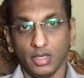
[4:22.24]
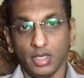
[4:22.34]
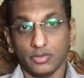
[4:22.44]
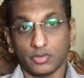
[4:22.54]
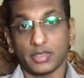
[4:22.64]

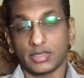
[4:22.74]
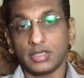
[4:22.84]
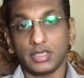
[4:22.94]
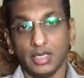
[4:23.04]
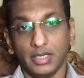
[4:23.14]
So
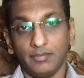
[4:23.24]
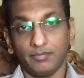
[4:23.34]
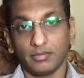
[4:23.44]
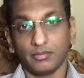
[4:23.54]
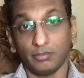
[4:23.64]
essentially,
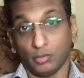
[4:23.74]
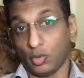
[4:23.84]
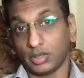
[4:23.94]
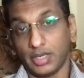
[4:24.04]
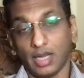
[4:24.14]
more
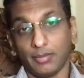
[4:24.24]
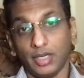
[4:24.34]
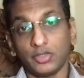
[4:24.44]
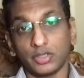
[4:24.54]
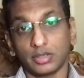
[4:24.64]
the
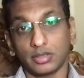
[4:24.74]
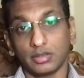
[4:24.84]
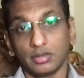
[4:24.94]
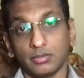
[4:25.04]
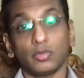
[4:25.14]
damage,
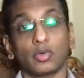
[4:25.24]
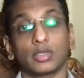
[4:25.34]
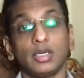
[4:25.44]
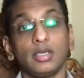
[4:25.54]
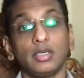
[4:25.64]
more
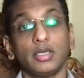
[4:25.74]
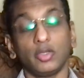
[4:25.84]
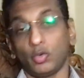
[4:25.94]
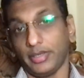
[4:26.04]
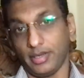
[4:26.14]
the
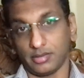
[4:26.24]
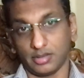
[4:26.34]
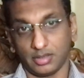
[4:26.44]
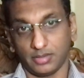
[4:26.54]
uric acid.